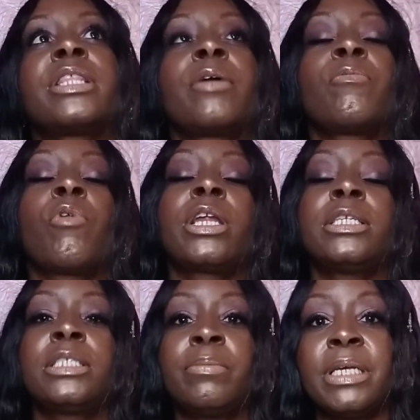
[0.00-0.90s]
They want
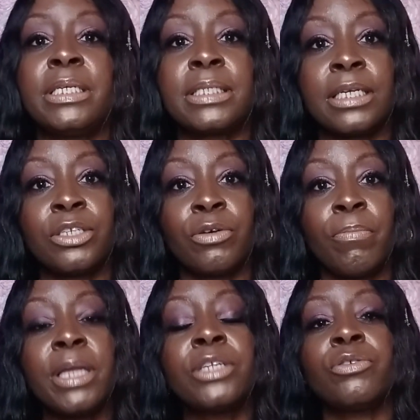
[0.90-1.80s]
it to be
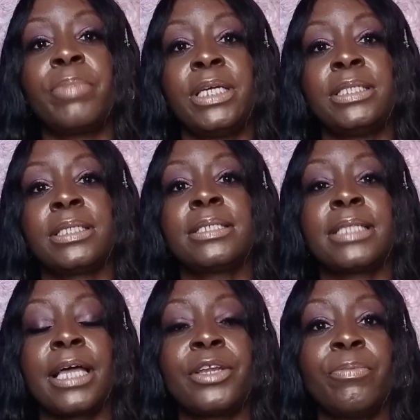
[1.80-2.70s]
sentimental pieces
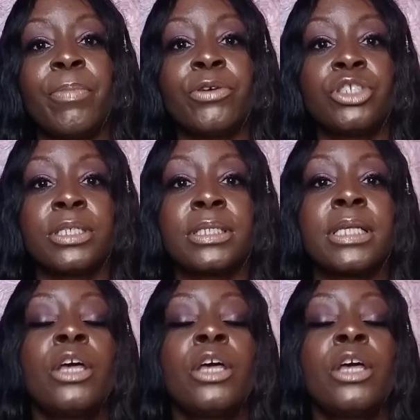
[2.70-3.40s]
that you purchase.